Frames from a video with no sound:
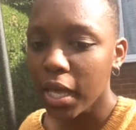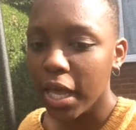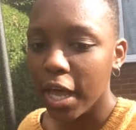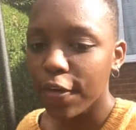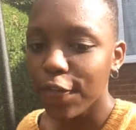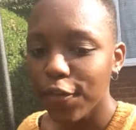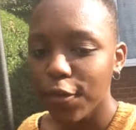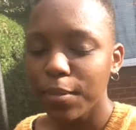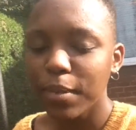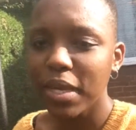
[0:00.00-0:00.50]

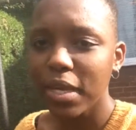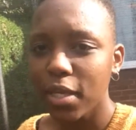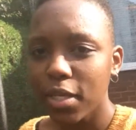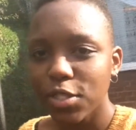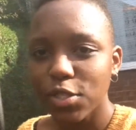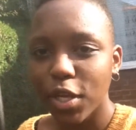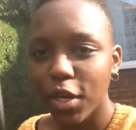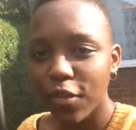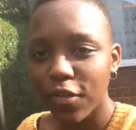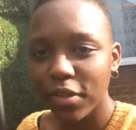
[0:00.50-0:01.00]
And for me,
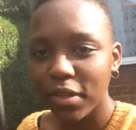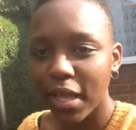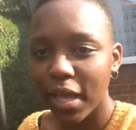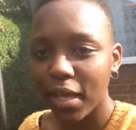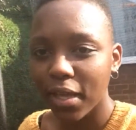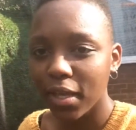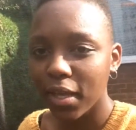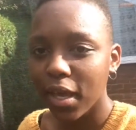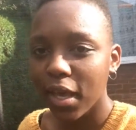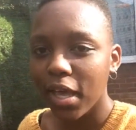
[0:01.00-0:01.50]
it's not even
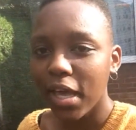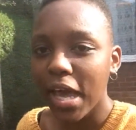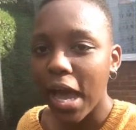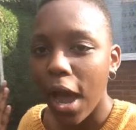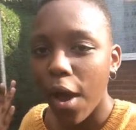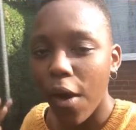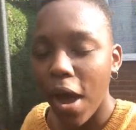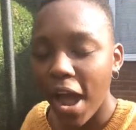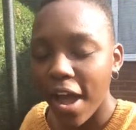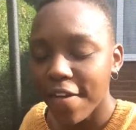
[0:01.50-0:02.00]
like
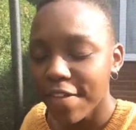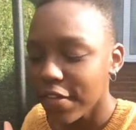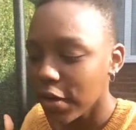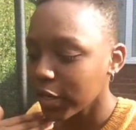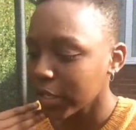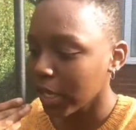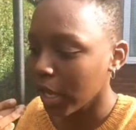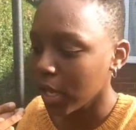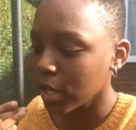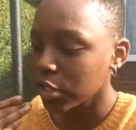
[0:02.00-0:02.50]
how I
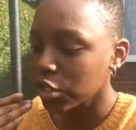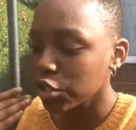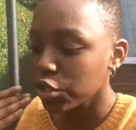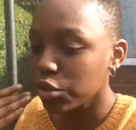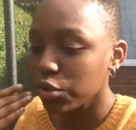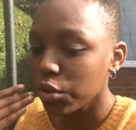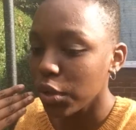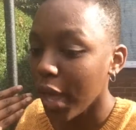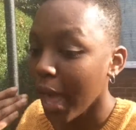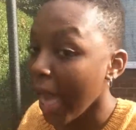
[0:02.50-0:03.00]
felt getting
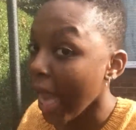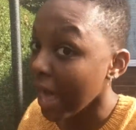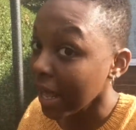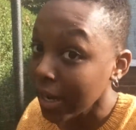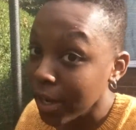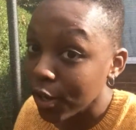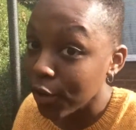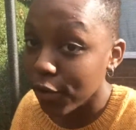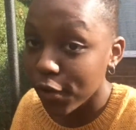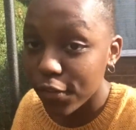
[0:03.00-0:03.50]
to
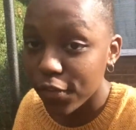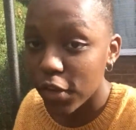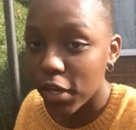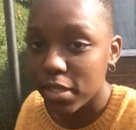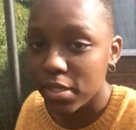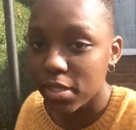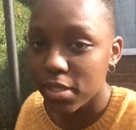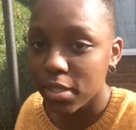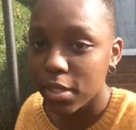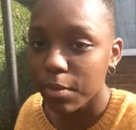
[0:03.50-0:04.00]
any
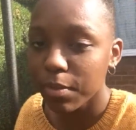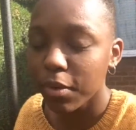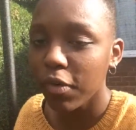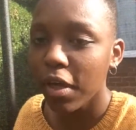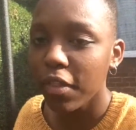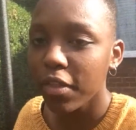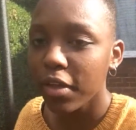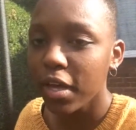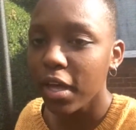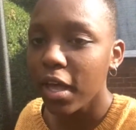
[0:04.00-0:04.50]
university, but
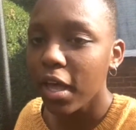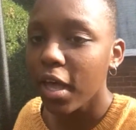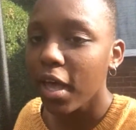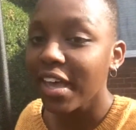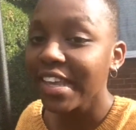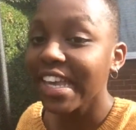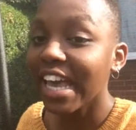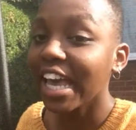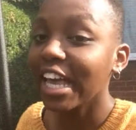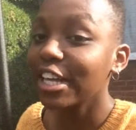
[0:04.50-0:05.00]
rather
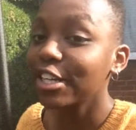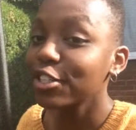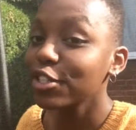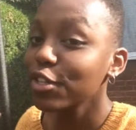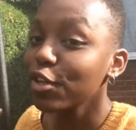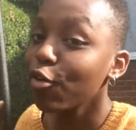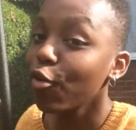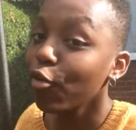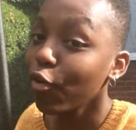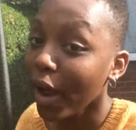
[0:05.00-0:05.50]
getting into
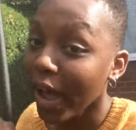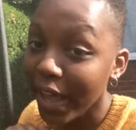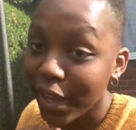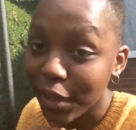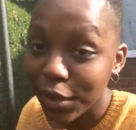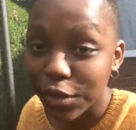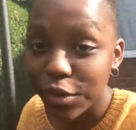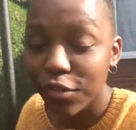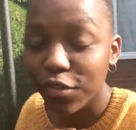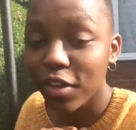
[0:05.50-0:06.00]
the right
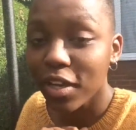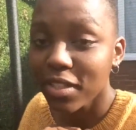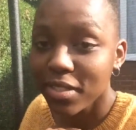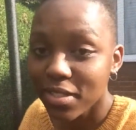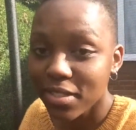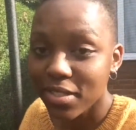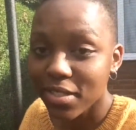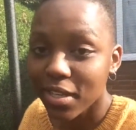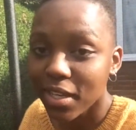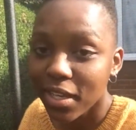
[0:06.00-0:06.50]

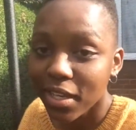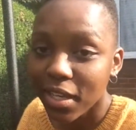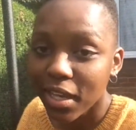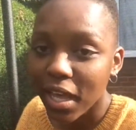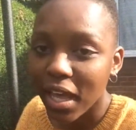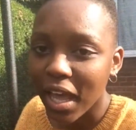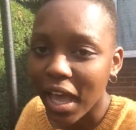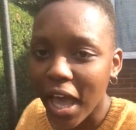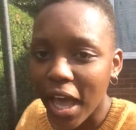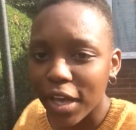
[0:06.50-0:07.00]
university
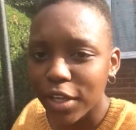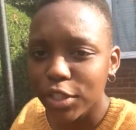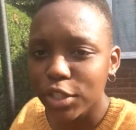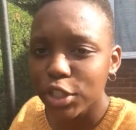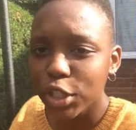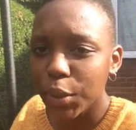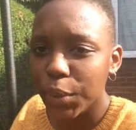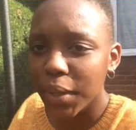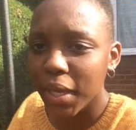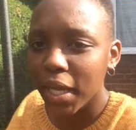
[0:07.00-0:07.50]
and
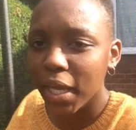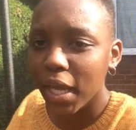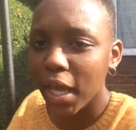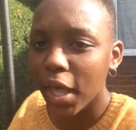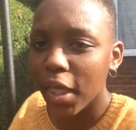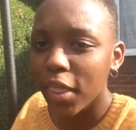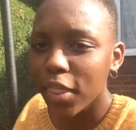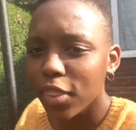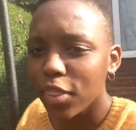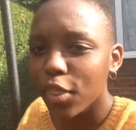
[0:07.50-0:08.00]
doing
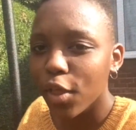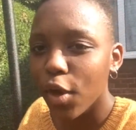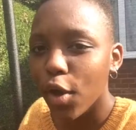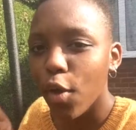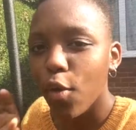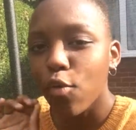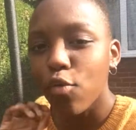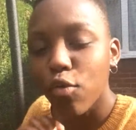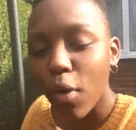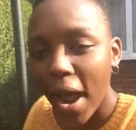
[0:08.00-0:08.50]

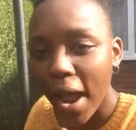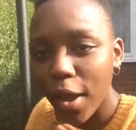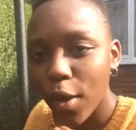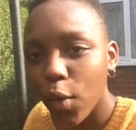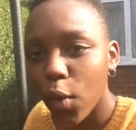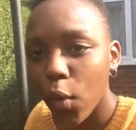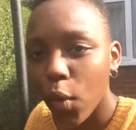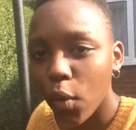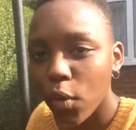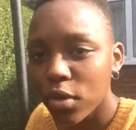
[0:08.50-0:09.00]
the right
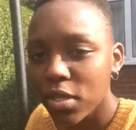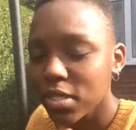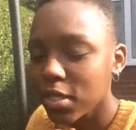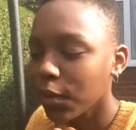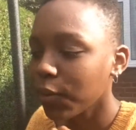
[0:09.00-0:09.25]
course.